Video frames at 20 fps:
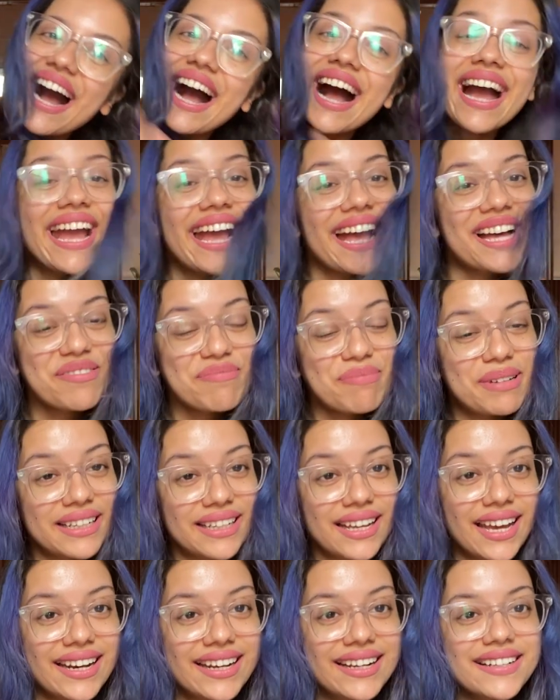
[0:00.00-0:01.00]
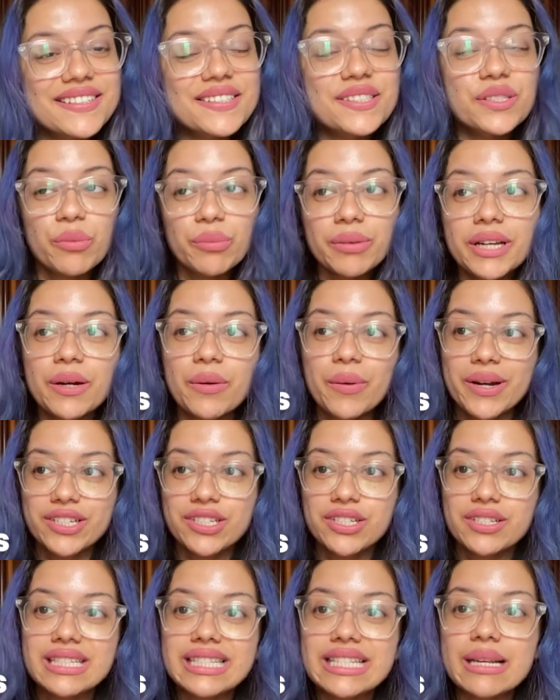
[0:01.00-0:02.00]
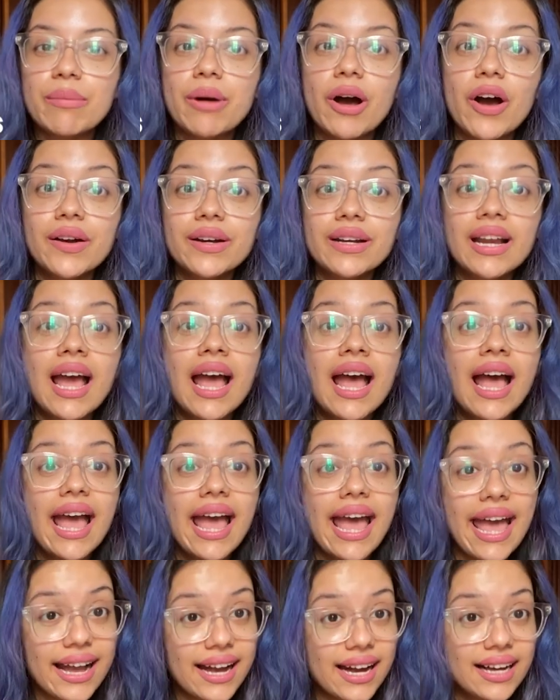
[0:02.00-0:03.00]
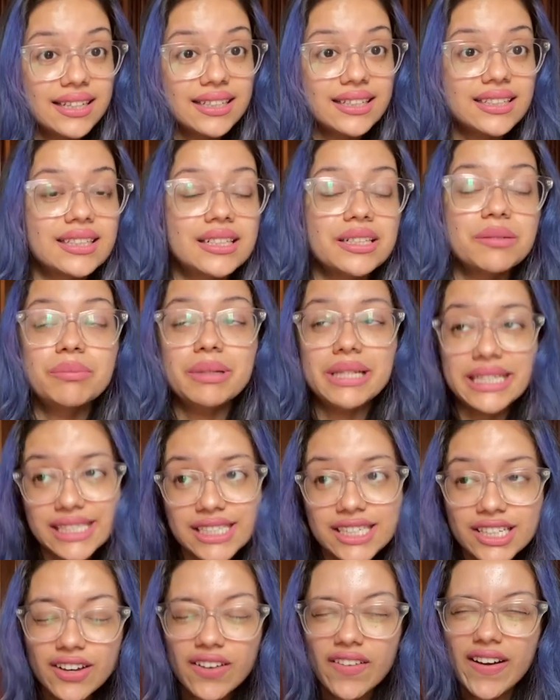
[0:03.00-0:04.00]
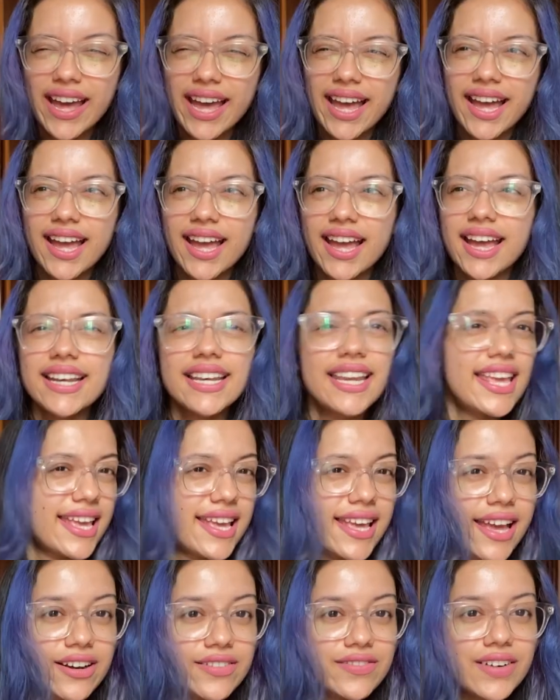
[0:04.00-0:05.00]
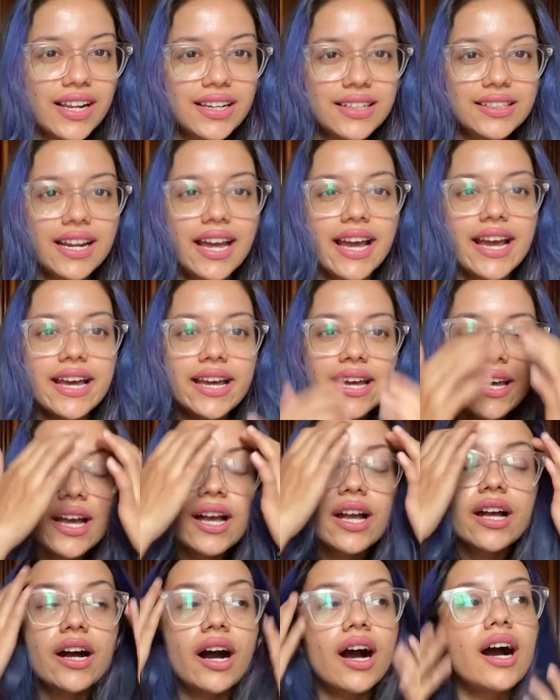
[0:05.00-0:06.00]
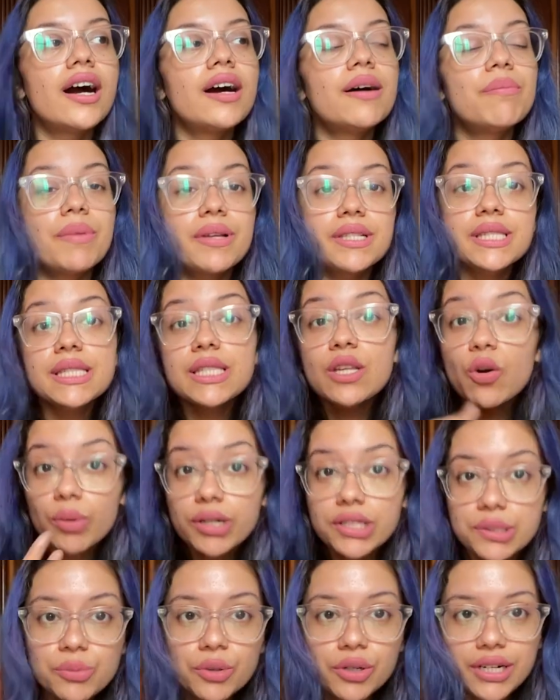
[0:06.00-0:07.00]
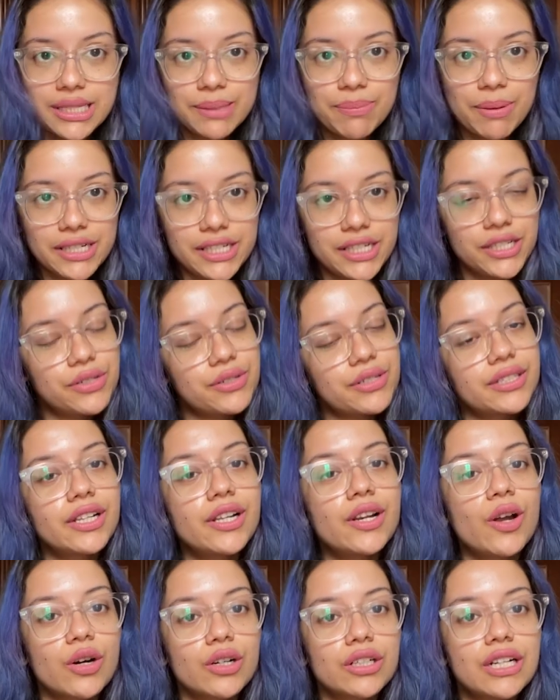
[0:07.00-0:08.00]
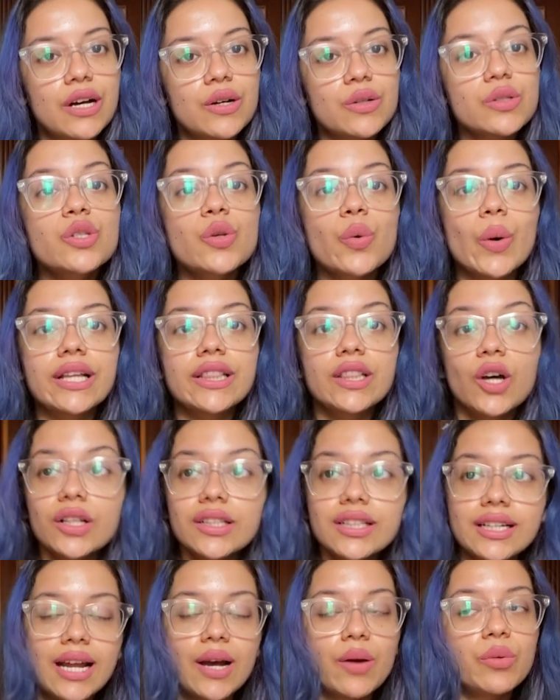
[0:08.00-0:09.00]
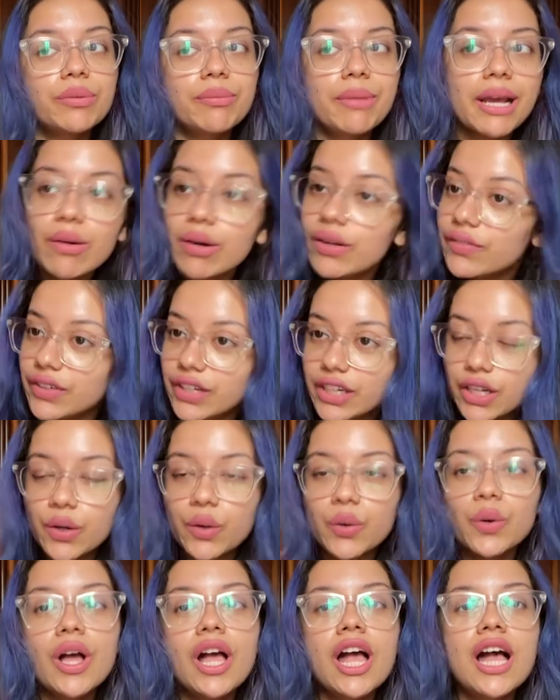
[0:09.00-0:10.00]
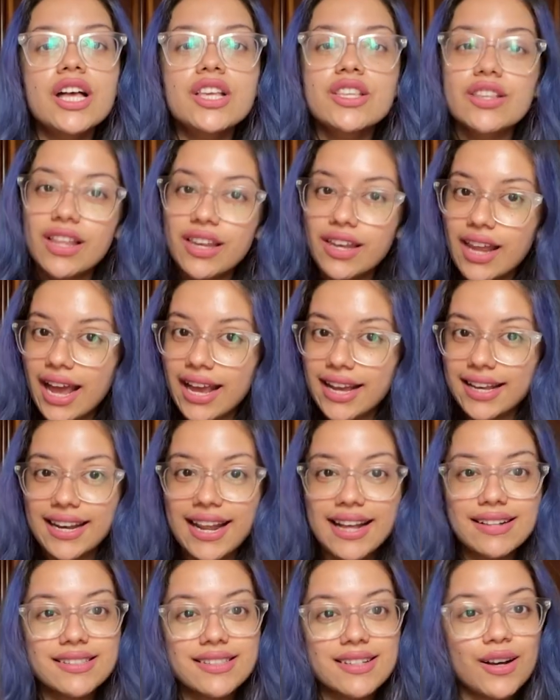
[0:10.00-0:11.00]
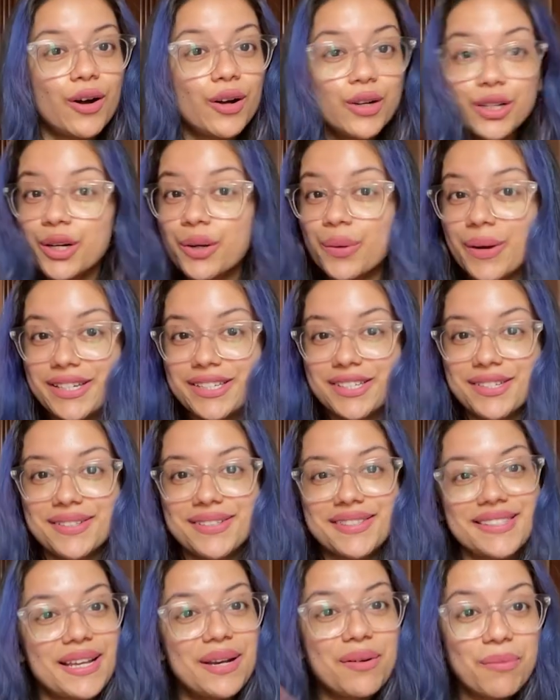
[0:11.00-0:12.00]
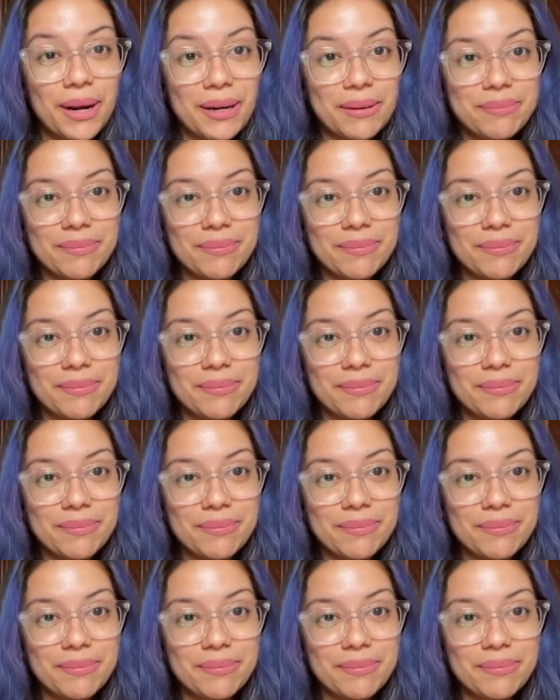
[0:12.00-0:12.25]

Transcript: I have been getting so many questions about hair color, bleaching your hair and taking care of colored hair. Uh, so much more, especially during the lockdown. So I thought that I would make one video so that I can answer all your questions in one